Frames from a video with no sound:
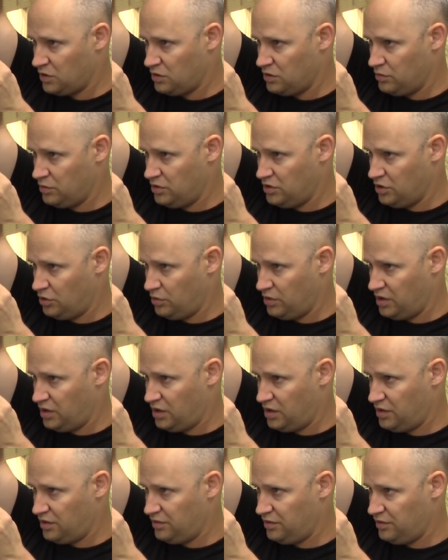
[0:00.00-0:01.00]
We
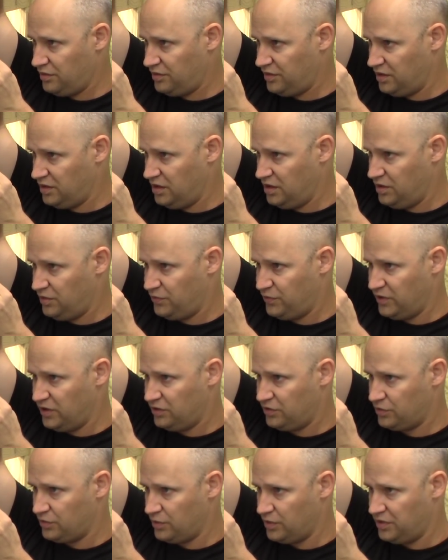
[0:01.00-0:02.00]
don't send any
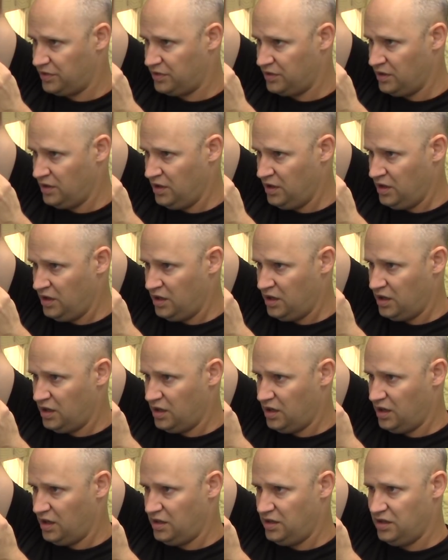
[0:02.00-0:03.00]
fish with
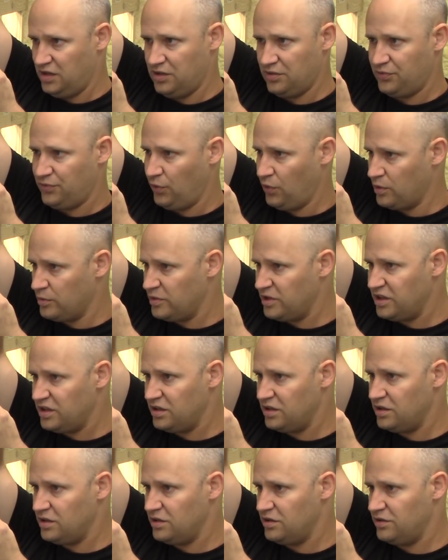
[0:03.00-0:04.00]
any
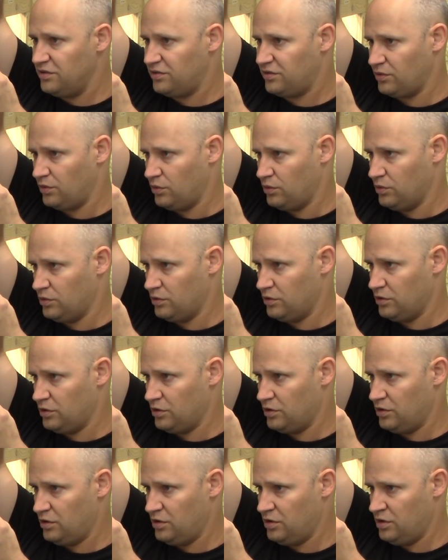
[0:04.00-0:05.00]
deformities
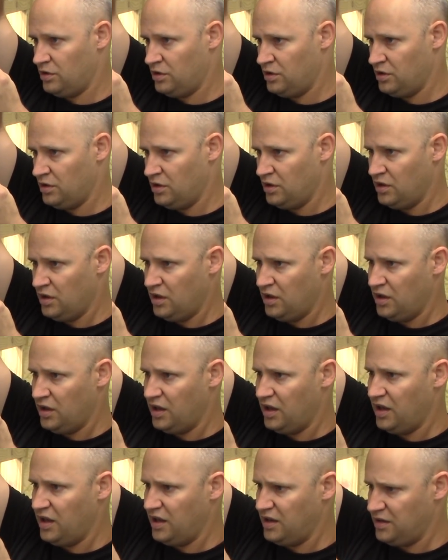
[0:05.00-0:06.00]
or
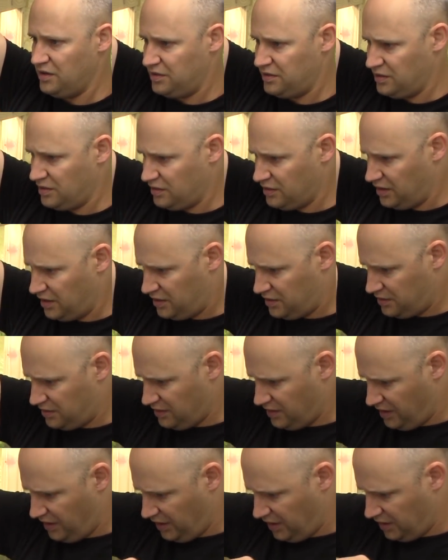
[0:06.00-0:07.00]
anything like
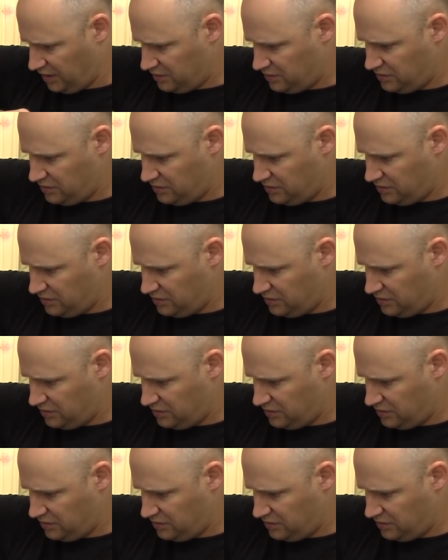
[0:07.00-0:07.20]
that.